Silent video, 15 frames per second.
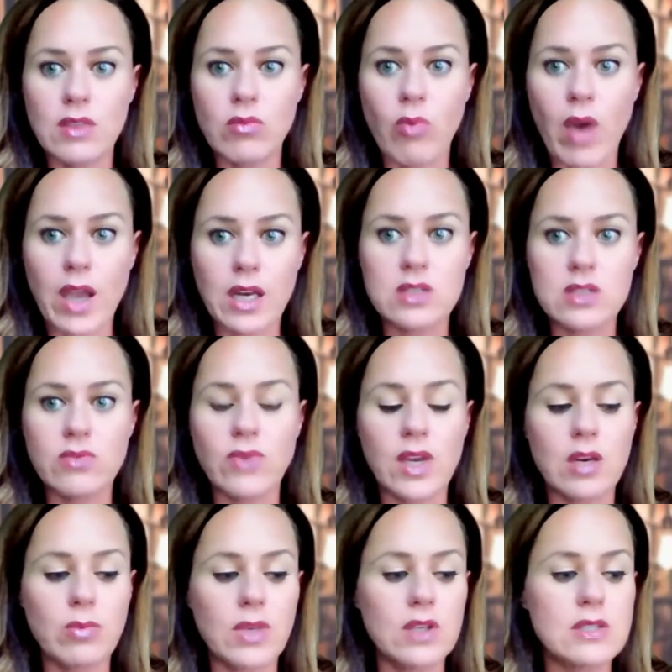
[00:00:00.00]
Why did you find
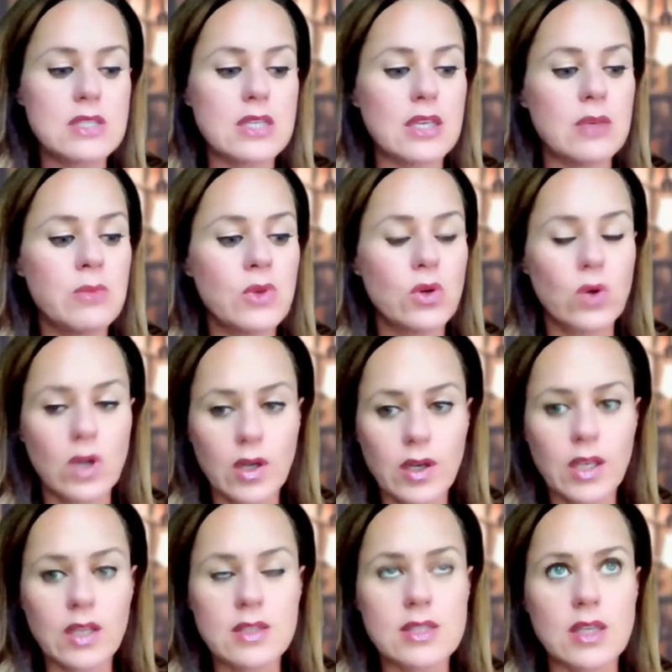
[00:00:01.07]
him guilty or her
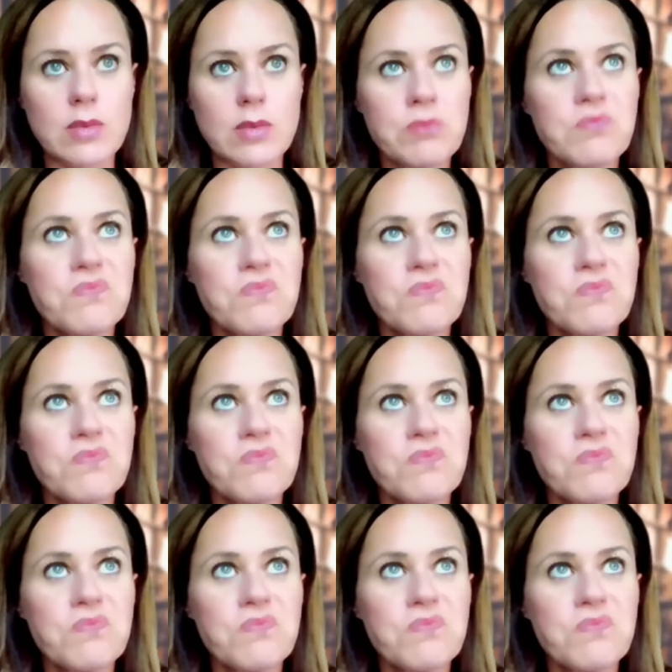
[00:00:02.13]
guilty?